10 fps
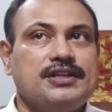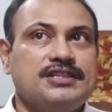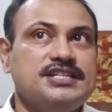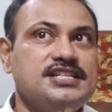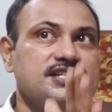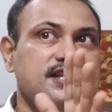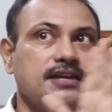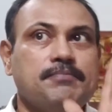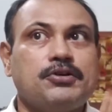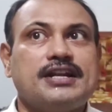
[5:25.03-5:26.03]
This is the
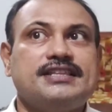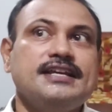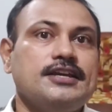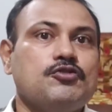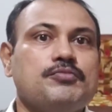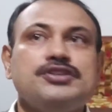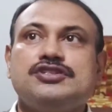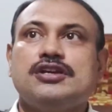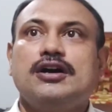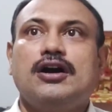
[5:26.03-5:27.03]
important thing you must